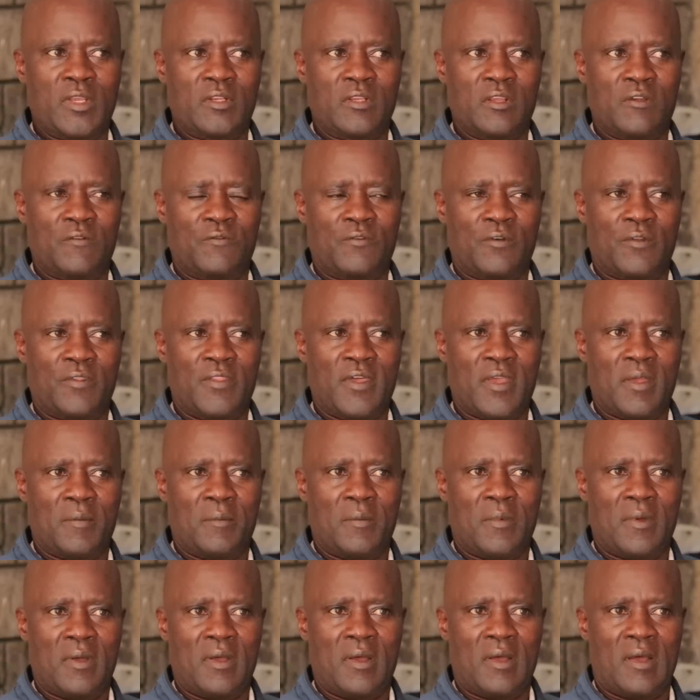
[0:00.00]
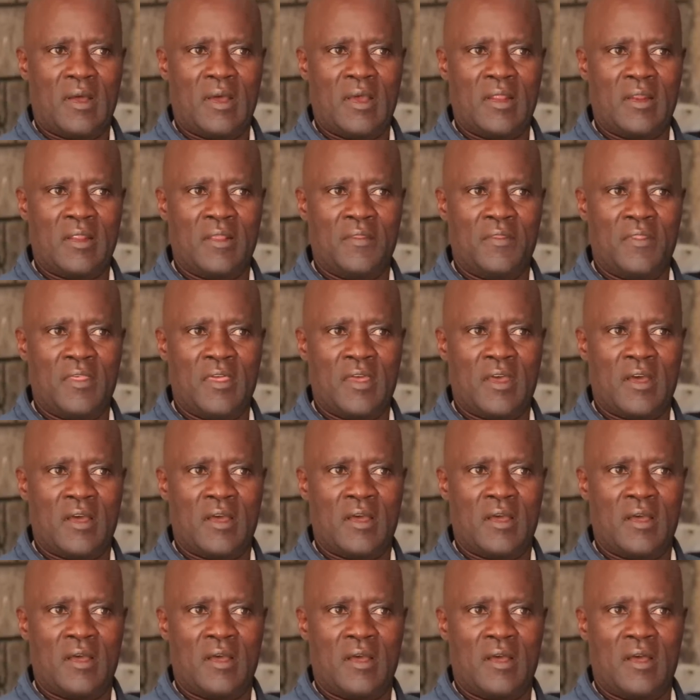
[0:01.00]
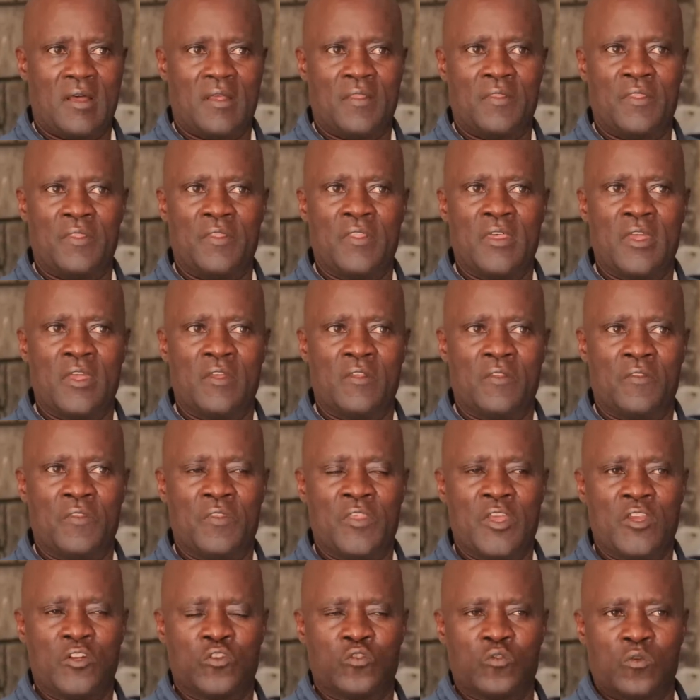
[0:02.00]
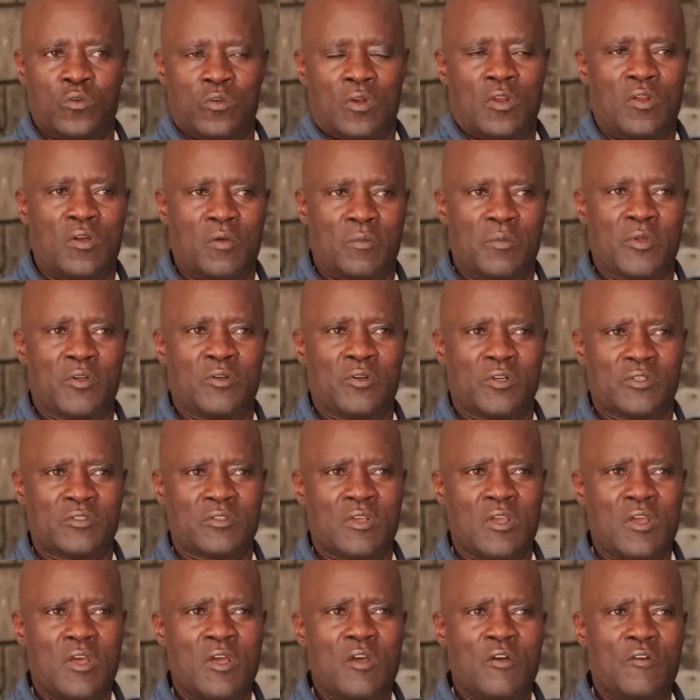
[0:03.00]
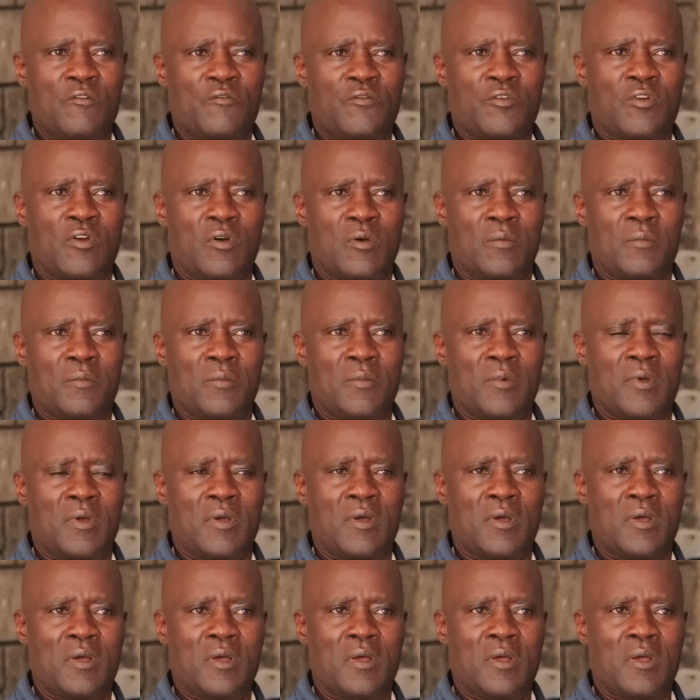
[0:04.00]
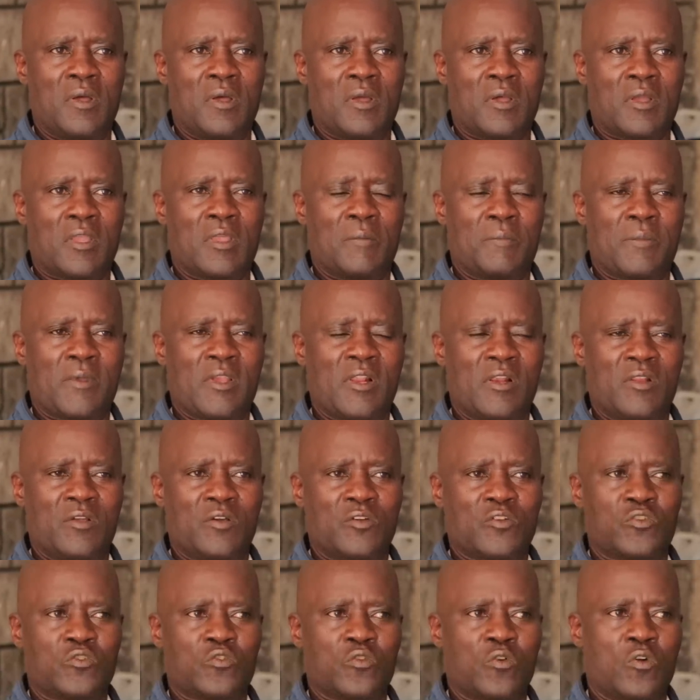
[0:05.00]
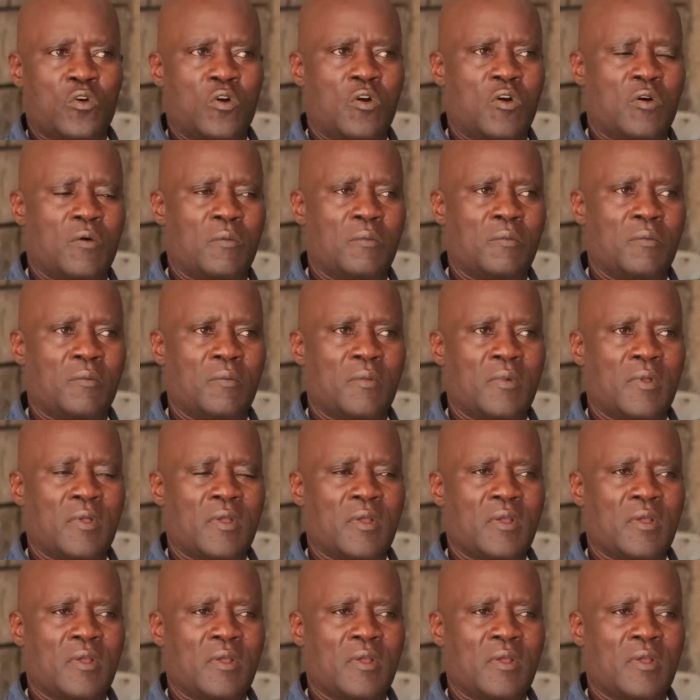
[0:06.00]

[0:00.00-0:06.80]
waiting for them, and they took long, because from Kipkelion to home,